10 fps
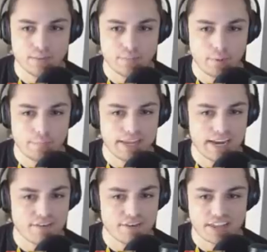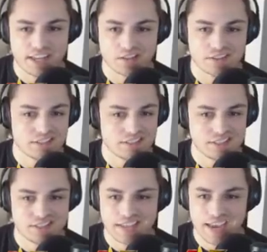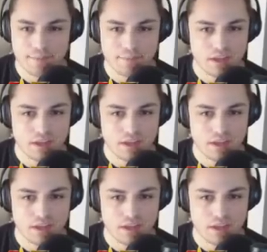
bullpen, everything else is the same.